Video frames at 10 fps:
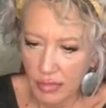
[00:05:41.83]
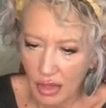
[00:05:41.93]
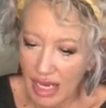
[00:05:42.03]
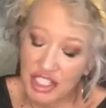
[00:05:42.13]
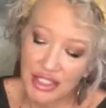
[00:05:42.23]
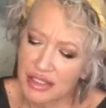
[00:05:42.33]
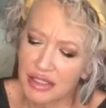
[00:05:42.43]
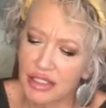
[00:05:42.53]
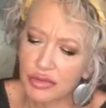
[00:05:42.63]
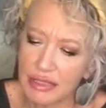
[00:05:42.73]
Actually, this
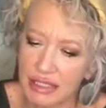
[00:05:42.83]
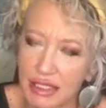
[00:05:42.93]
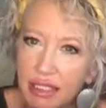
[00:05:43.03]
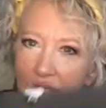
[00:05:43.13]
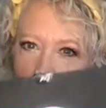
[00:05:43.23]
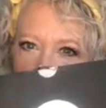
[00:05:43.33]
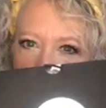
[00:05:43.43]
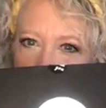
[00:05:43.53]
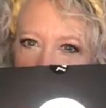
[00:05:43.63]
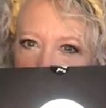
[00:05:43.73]
is the receipt. They put
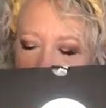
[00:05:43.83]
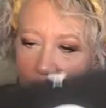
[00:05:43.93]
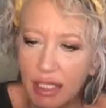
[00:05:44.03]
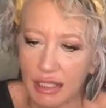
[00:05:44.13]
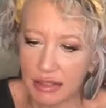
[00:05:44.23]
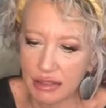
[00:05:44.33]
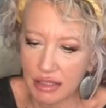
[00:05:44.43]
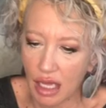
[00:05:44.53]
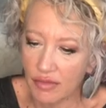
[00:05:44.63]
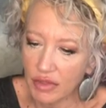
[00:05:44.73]
it in a really nice
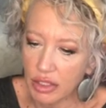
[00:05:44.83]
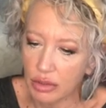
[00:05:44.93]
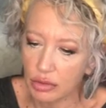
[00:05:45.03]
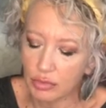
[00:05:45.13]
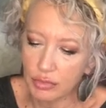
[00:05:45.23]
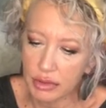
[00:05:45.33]
envelope.